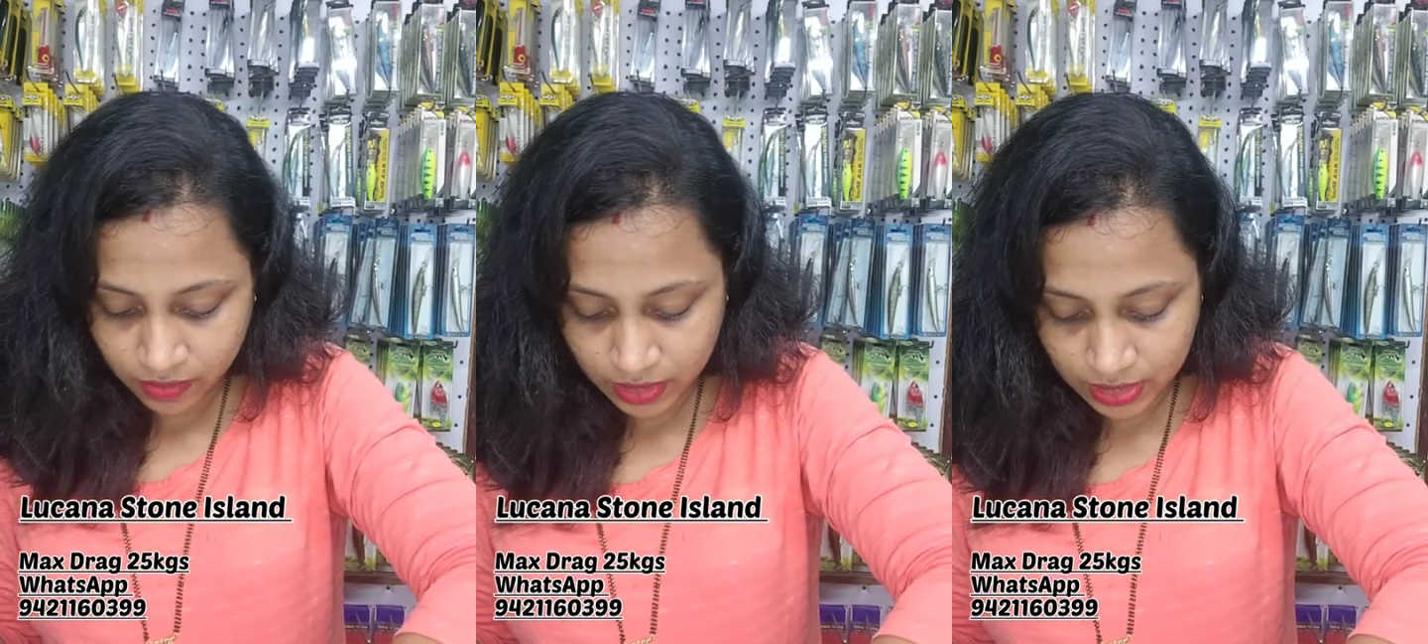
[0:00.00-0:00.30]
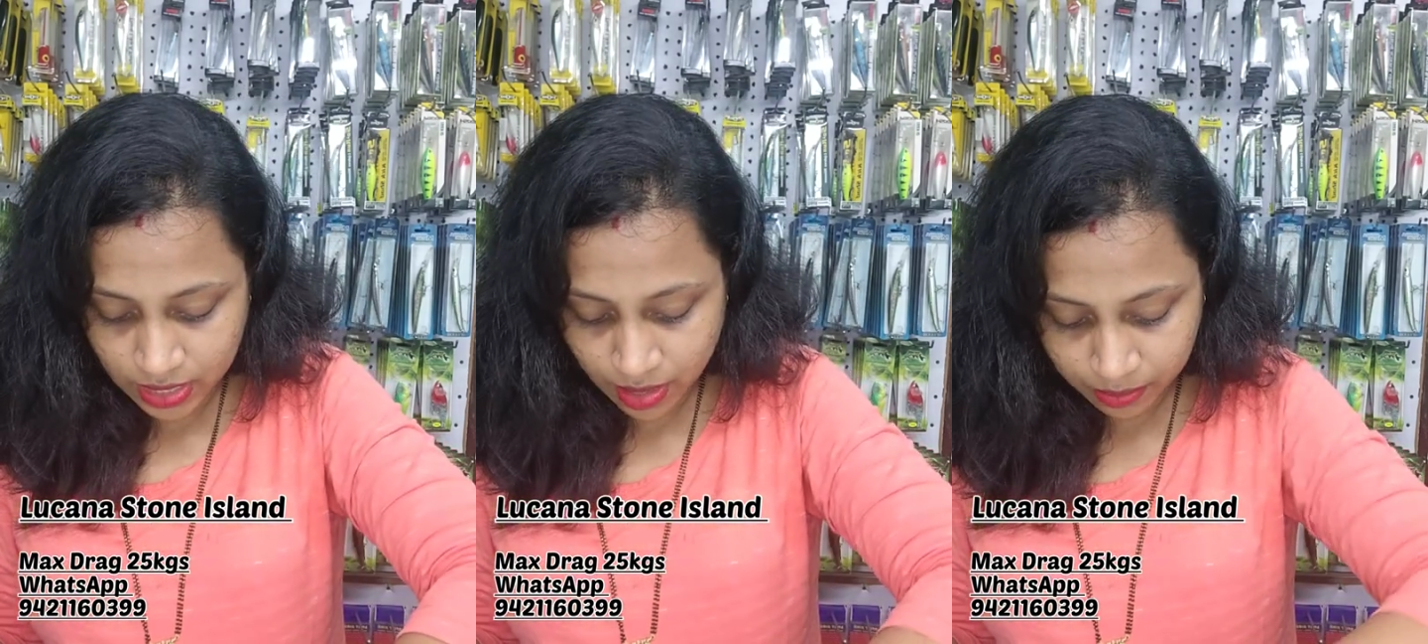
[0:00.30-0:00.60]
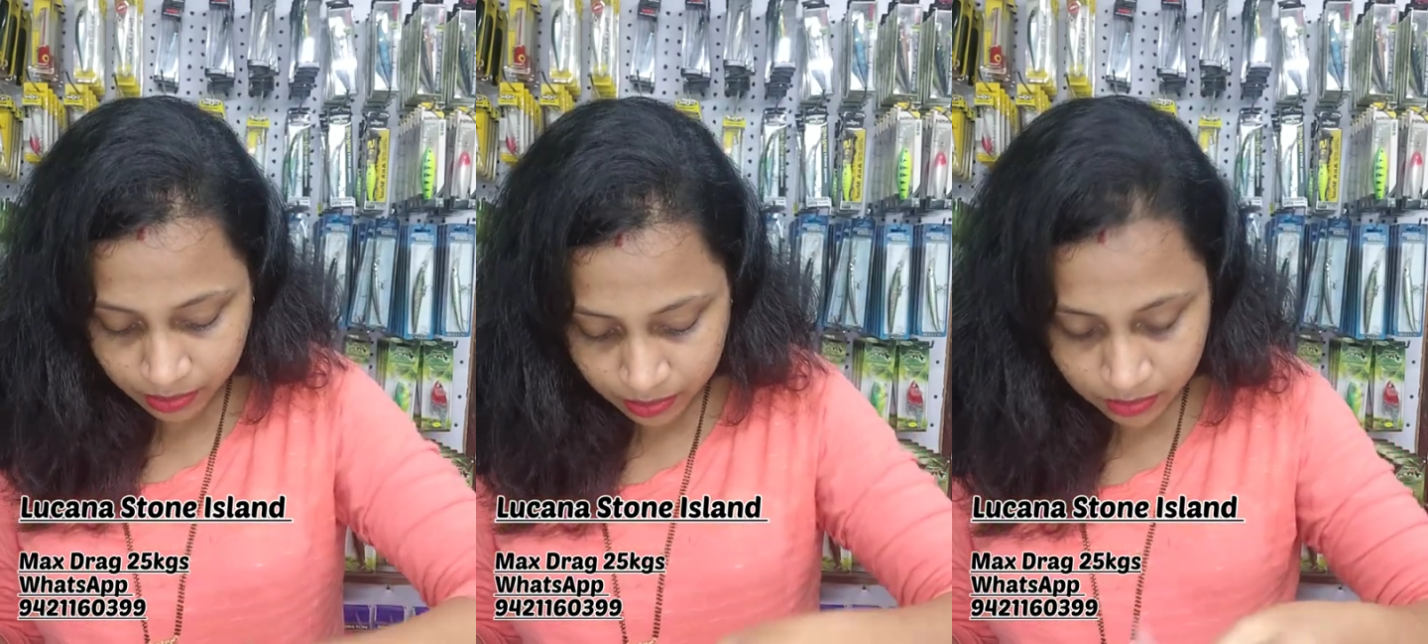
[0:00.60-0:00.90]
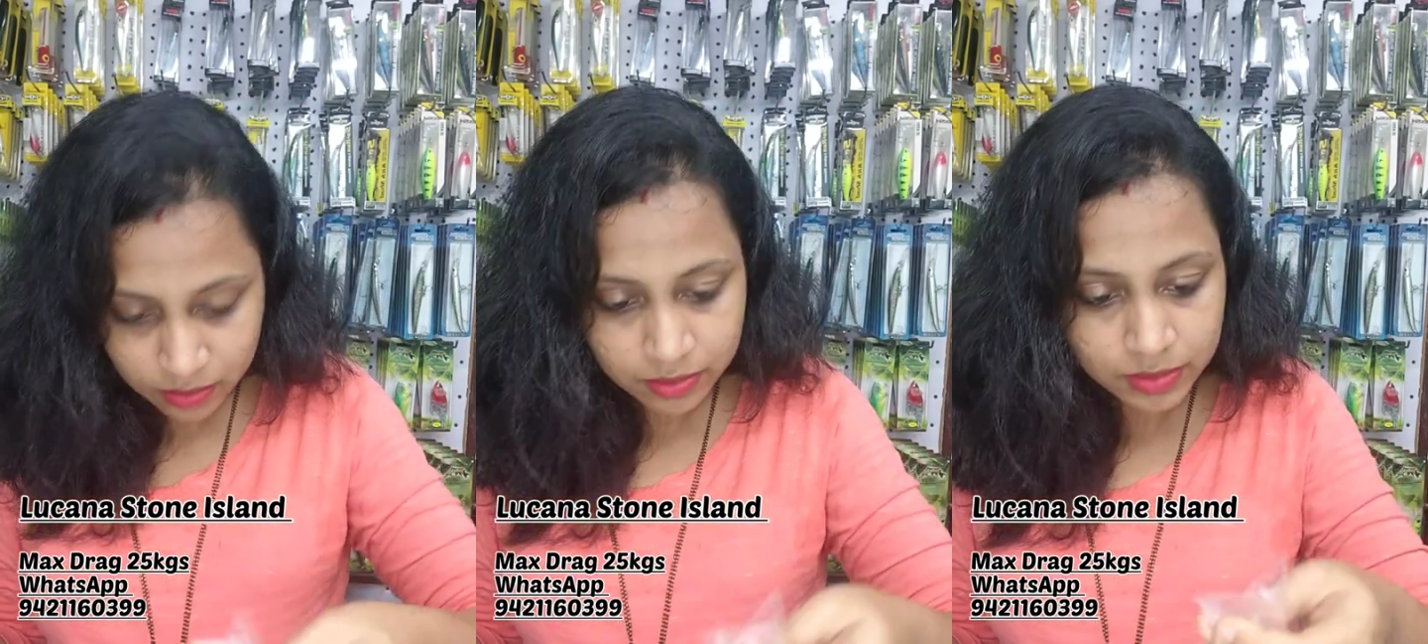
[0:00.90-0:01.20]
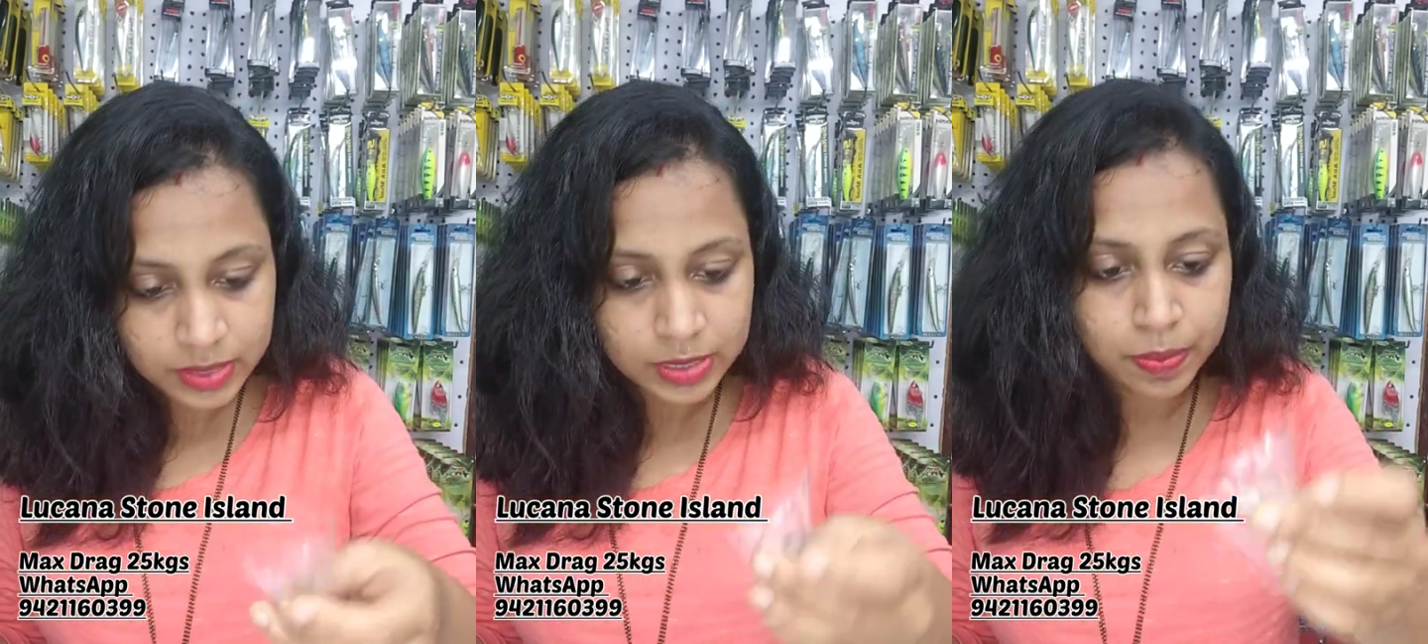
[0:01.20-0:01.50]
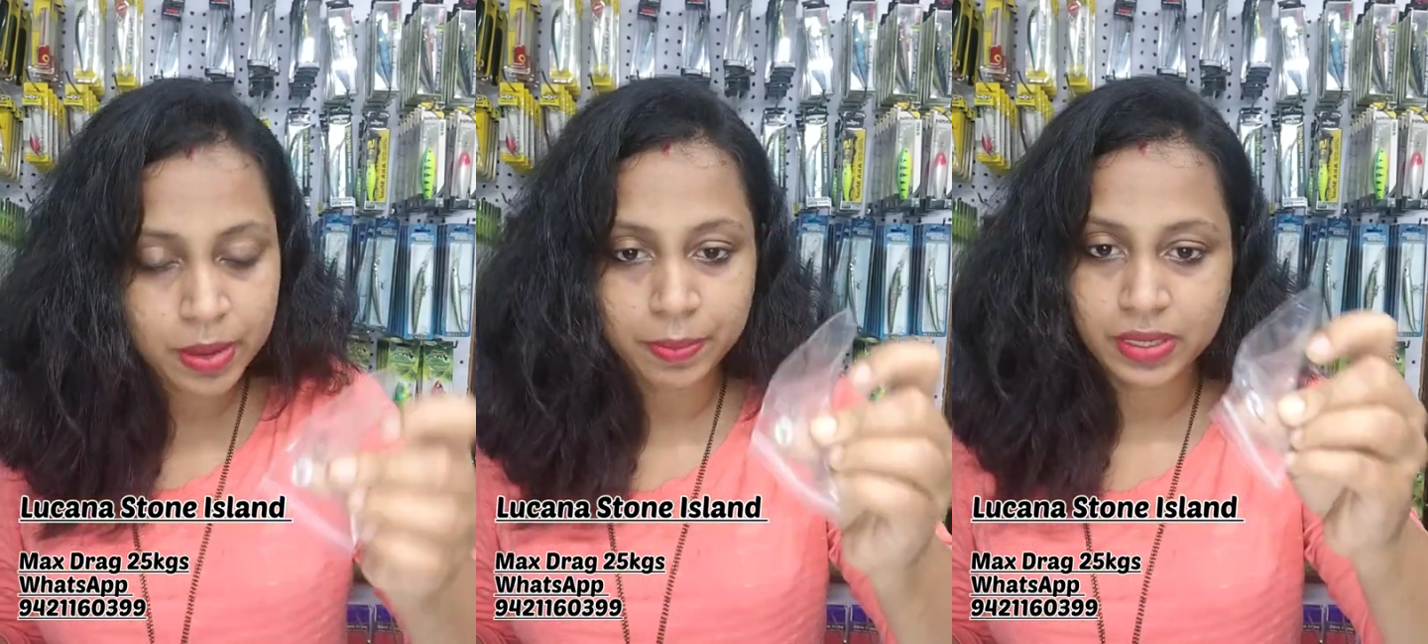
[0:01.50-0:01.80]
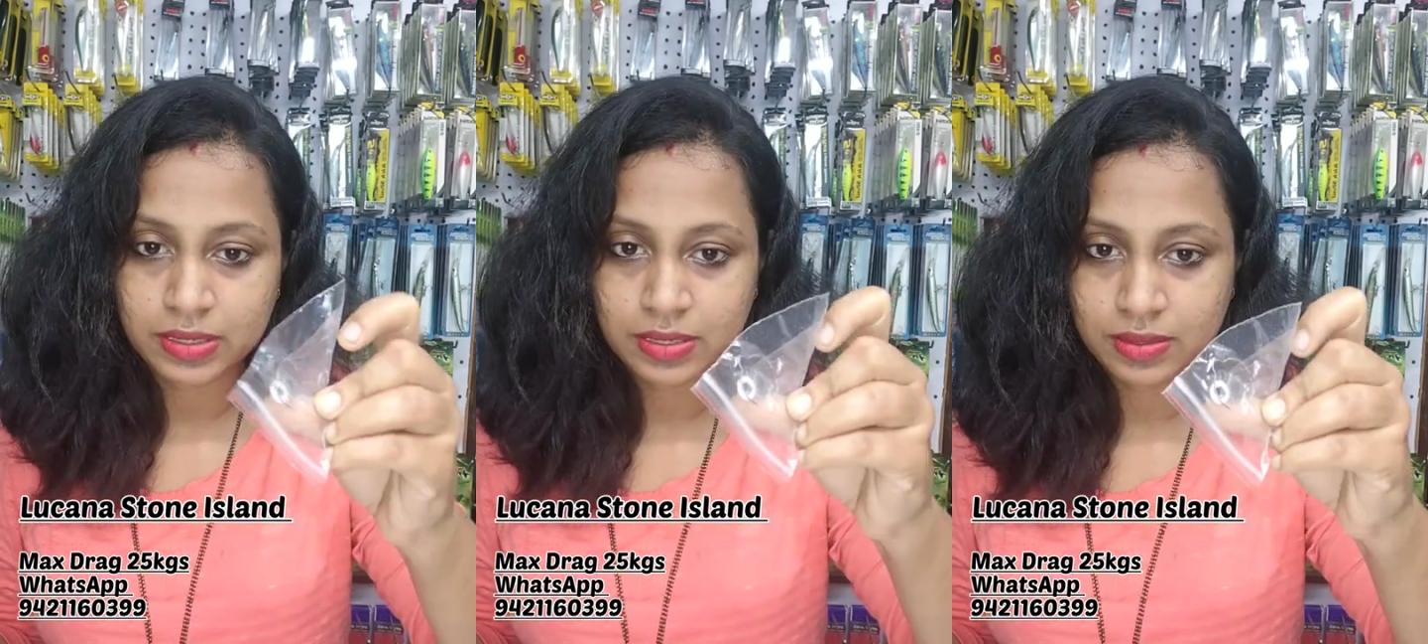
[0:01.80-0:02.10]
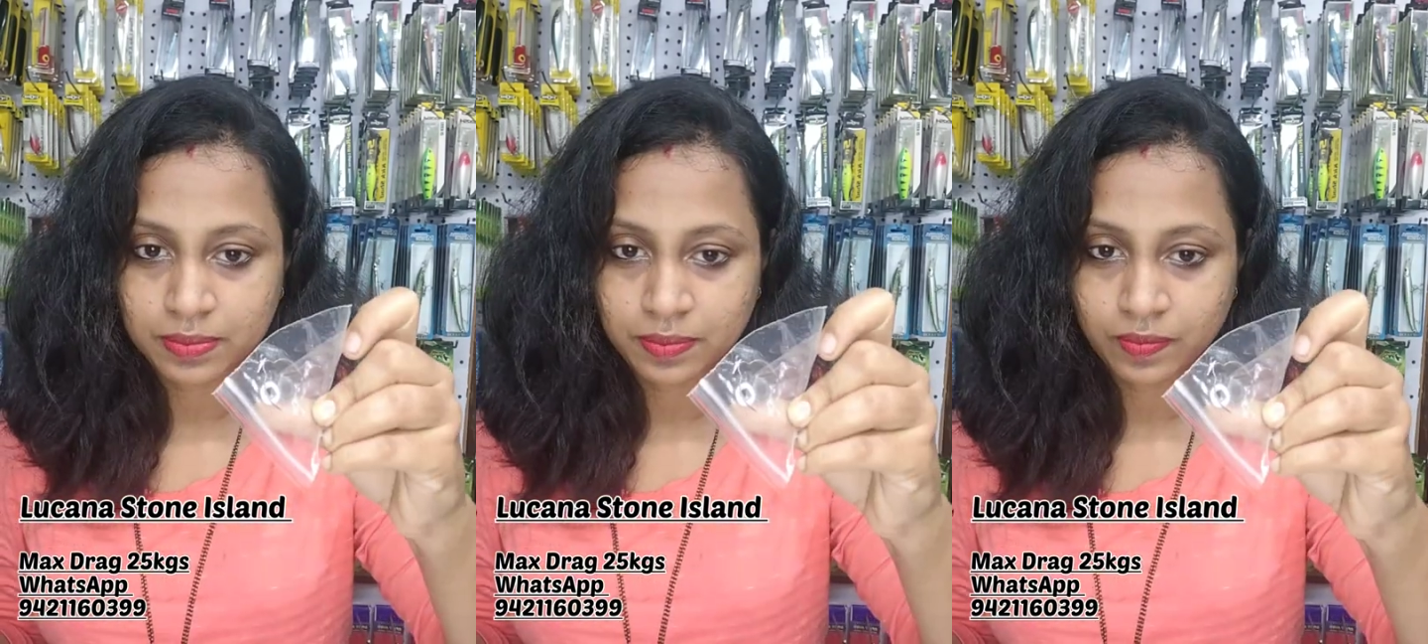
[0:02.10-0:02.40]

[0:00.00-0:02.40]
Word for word: with some spare parts.